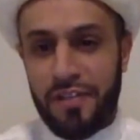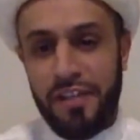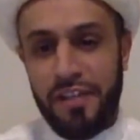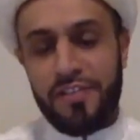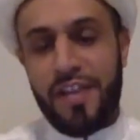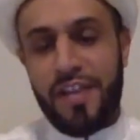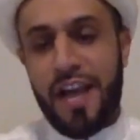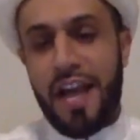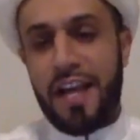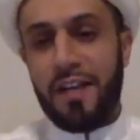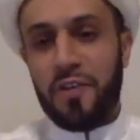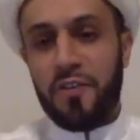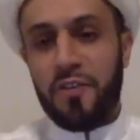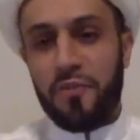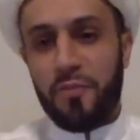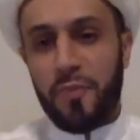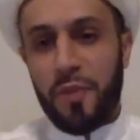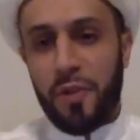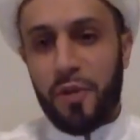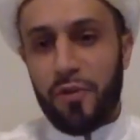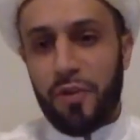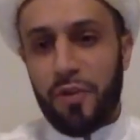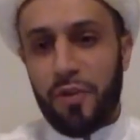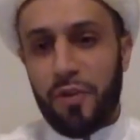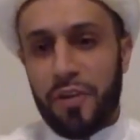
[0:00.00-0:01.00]
He's had
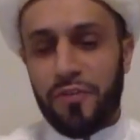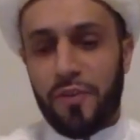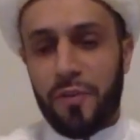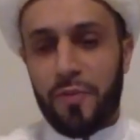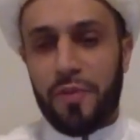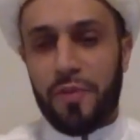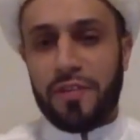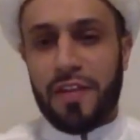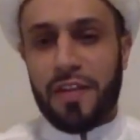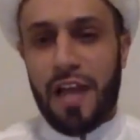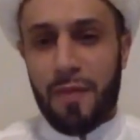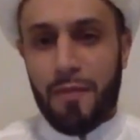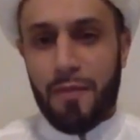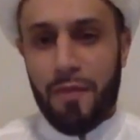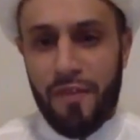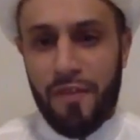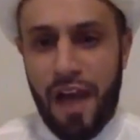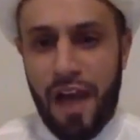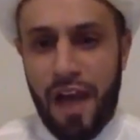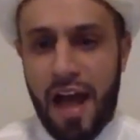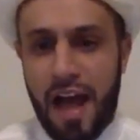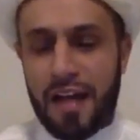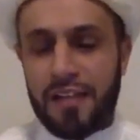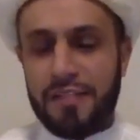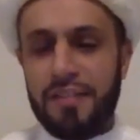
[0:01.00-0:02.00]
experience from the time of
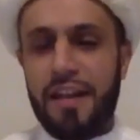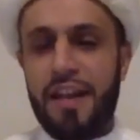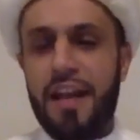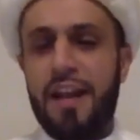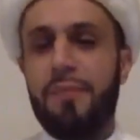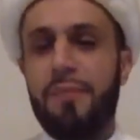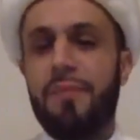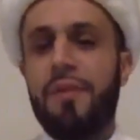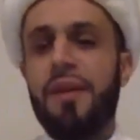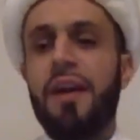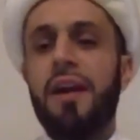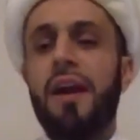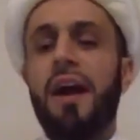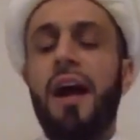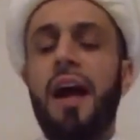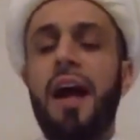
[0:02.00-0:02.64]
Adam,